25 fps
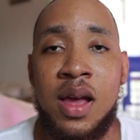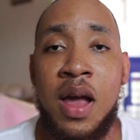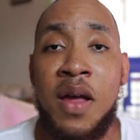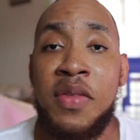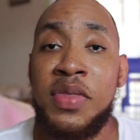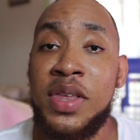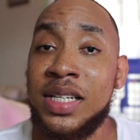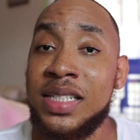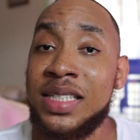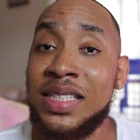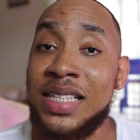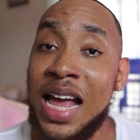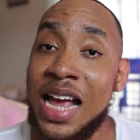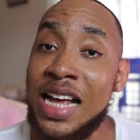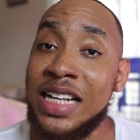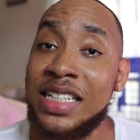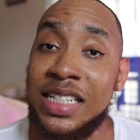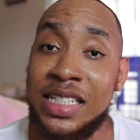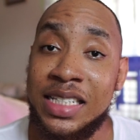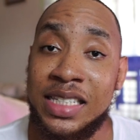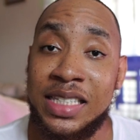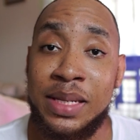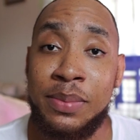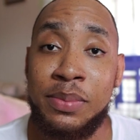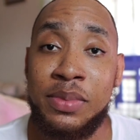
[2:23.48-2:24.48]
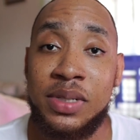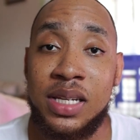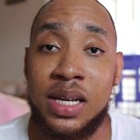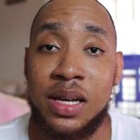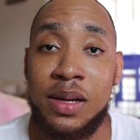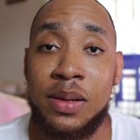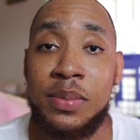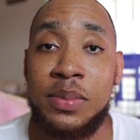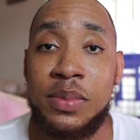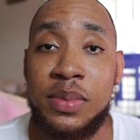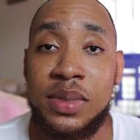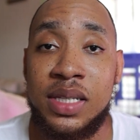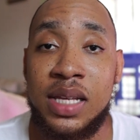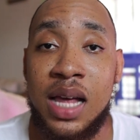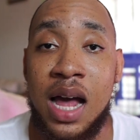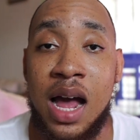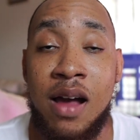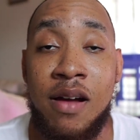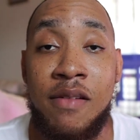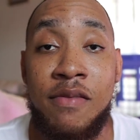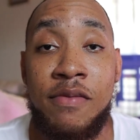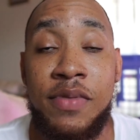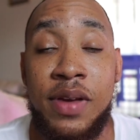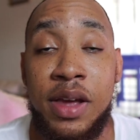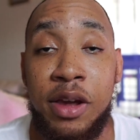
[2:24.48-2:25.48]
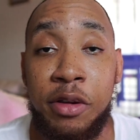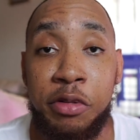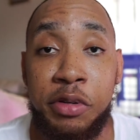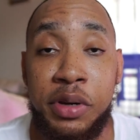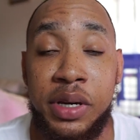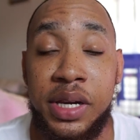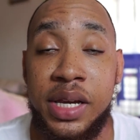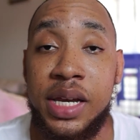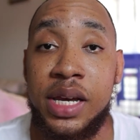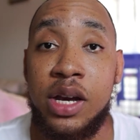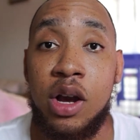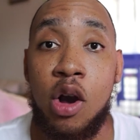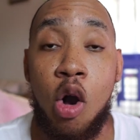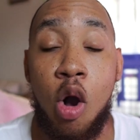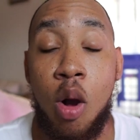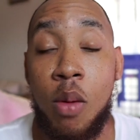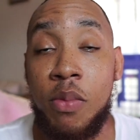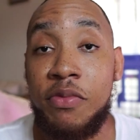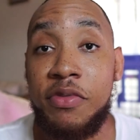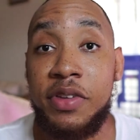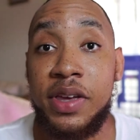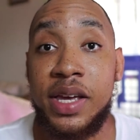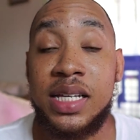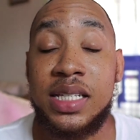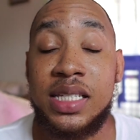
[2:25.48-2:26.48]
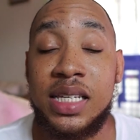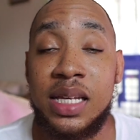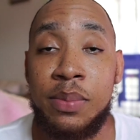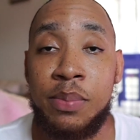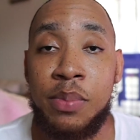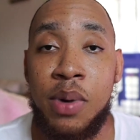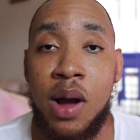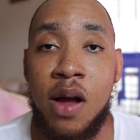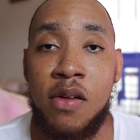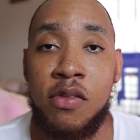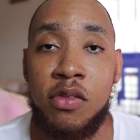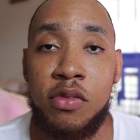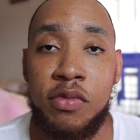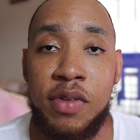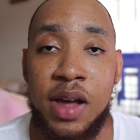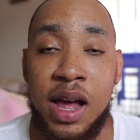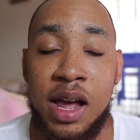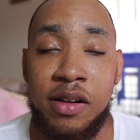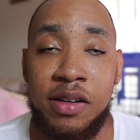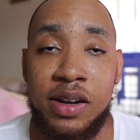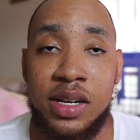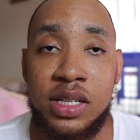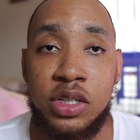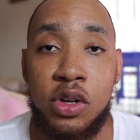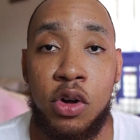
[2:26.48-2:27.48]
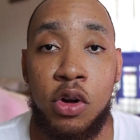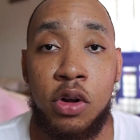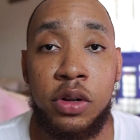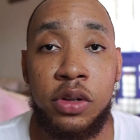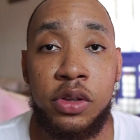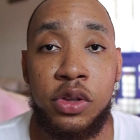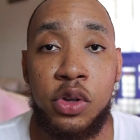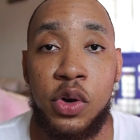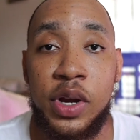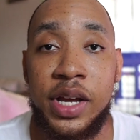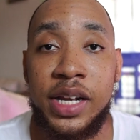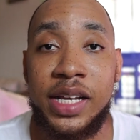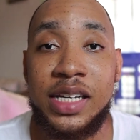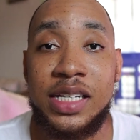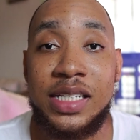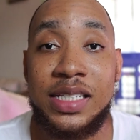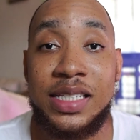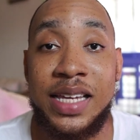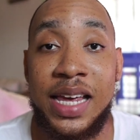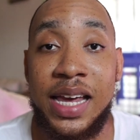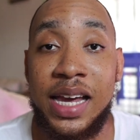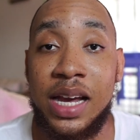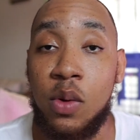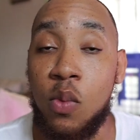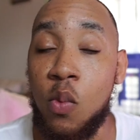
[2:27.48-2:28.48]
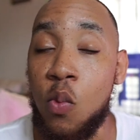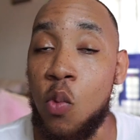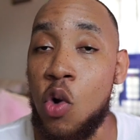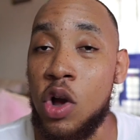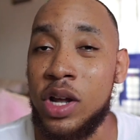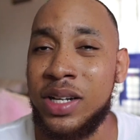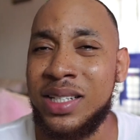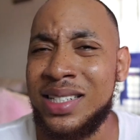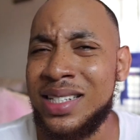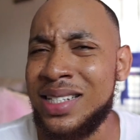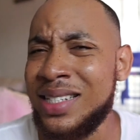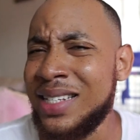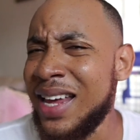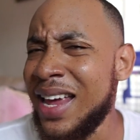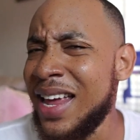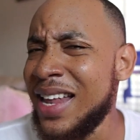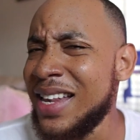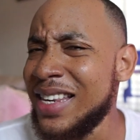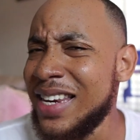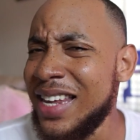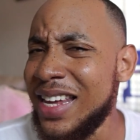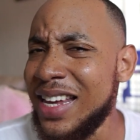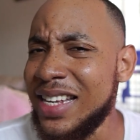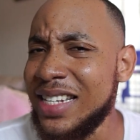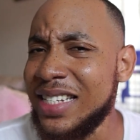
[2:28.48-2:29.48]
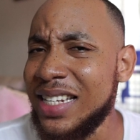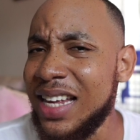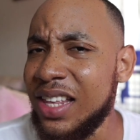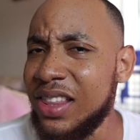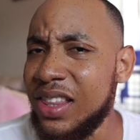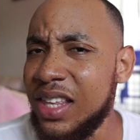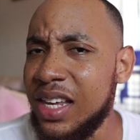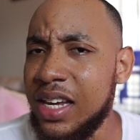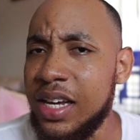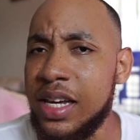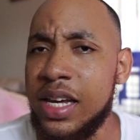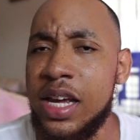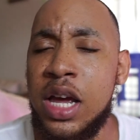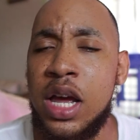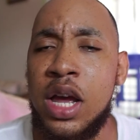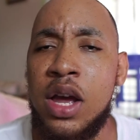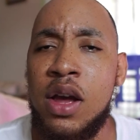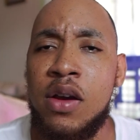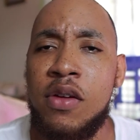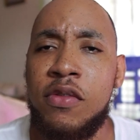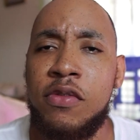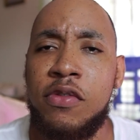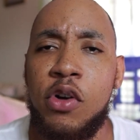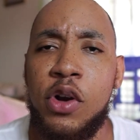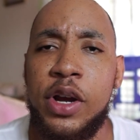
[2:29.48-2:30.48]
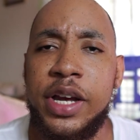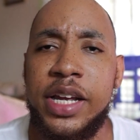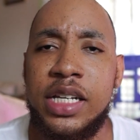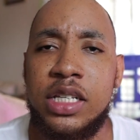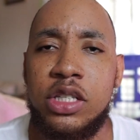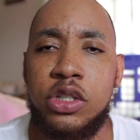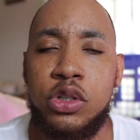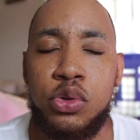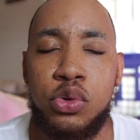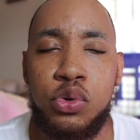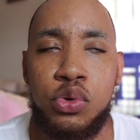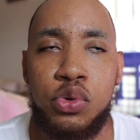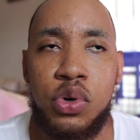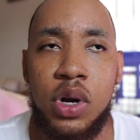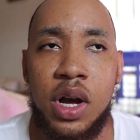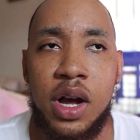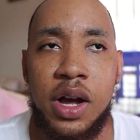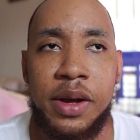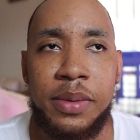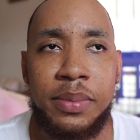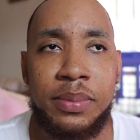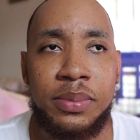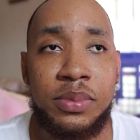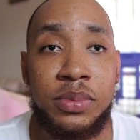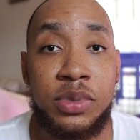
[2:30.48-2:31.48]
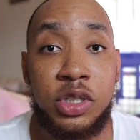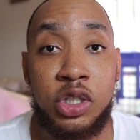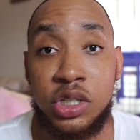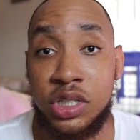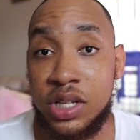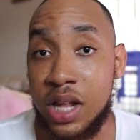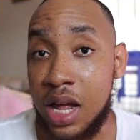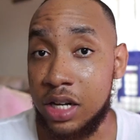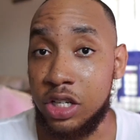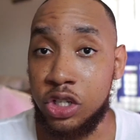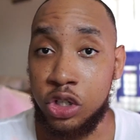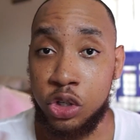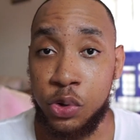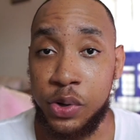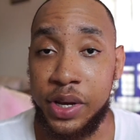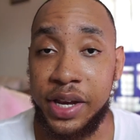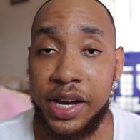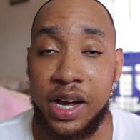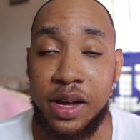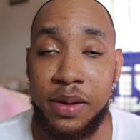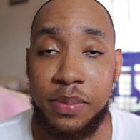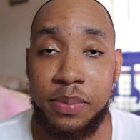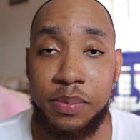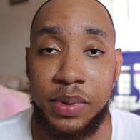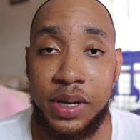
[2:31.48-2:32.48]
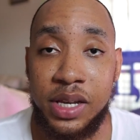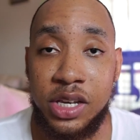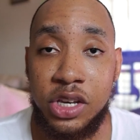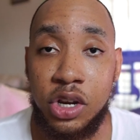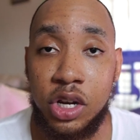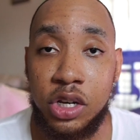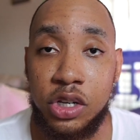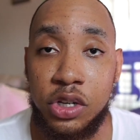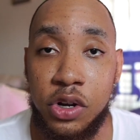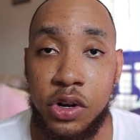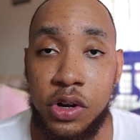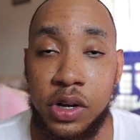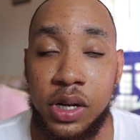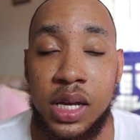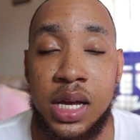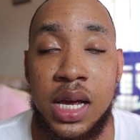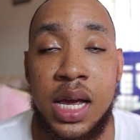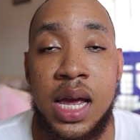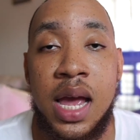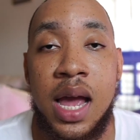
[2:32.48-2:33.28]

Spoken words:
The signs and symptoms are very obvious in parvovirus, although it could take 1 to 10 days, I think, for it to start showing up in your dog.